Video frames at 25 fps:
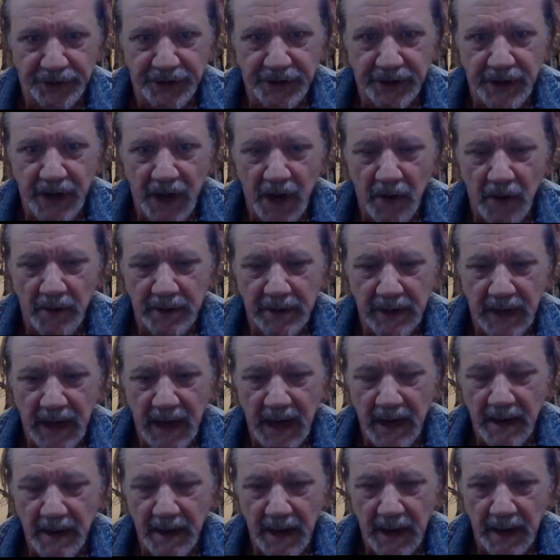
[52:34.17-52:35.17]
and yeah.
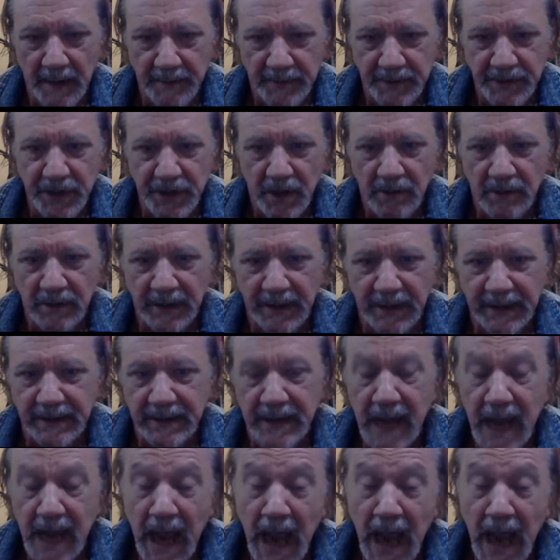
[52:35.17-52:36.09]
I'm totally in.